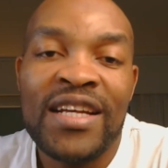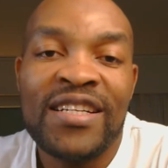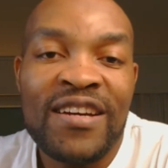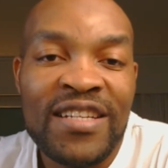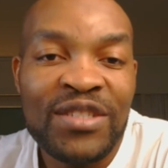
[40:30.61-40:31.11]

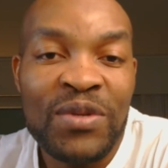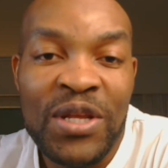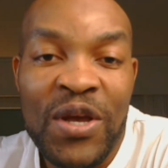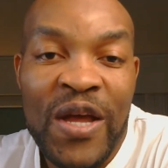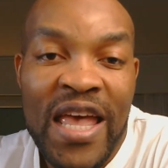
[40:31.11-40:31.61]
turning
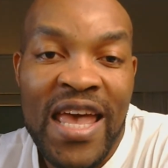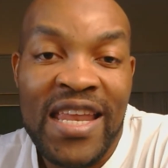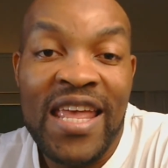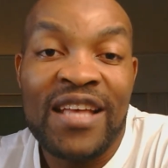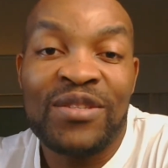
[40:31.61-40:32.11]
28
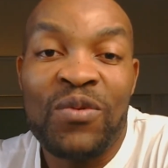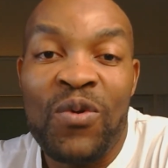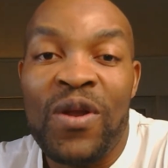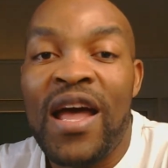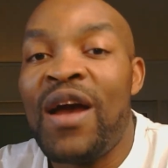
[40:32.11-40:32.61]
years old?